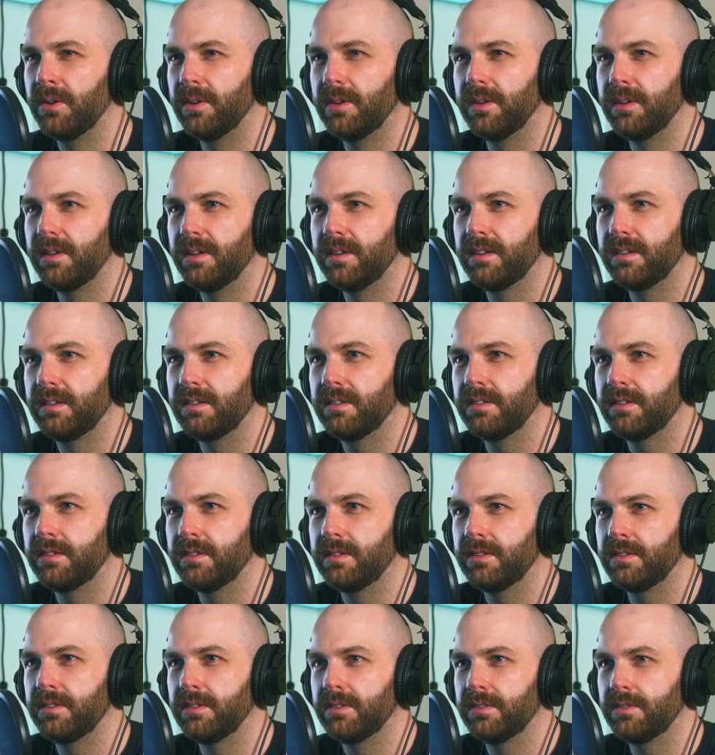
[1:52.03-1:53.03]
Yeah, being
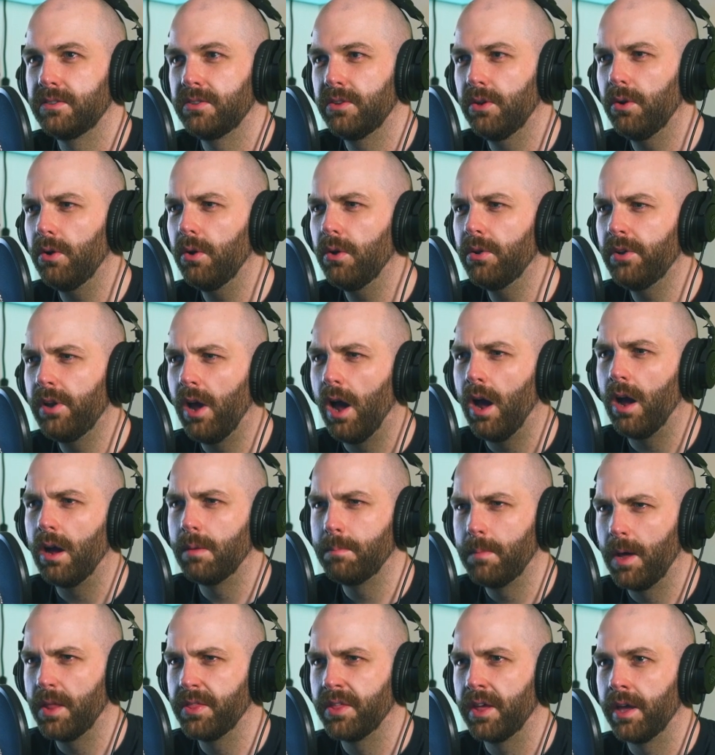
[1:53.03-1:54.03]
like you've stolen your children.
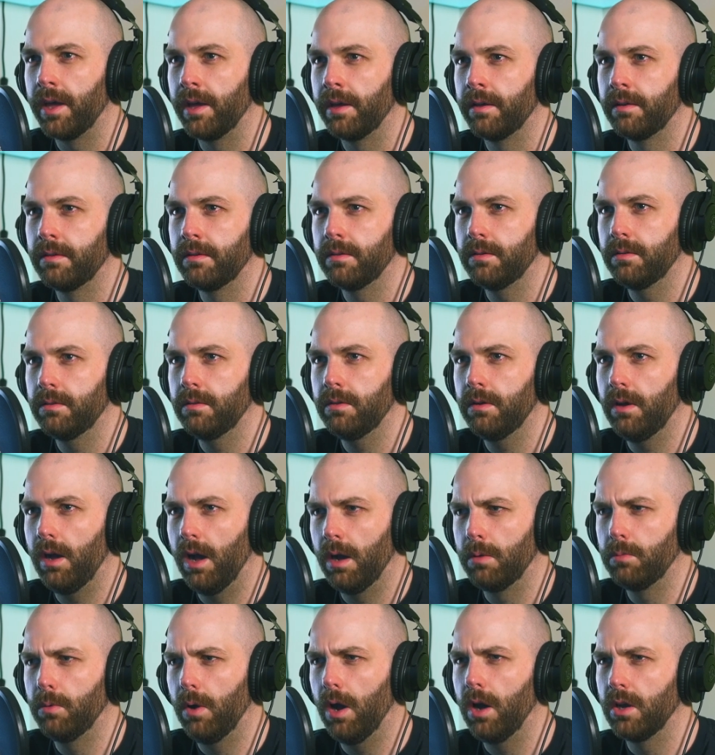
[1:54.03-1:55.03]
You're not a mother.
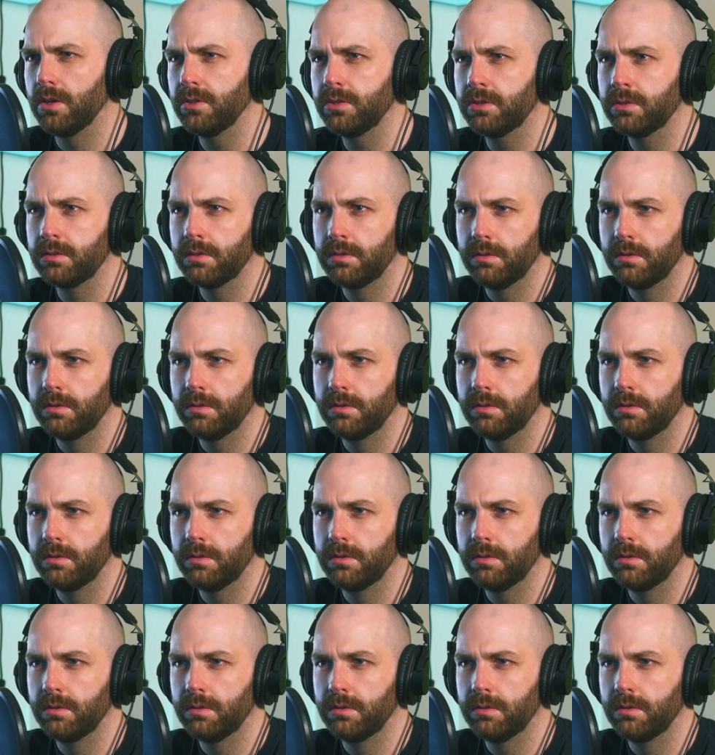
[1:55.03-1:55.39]
Yeah, I was.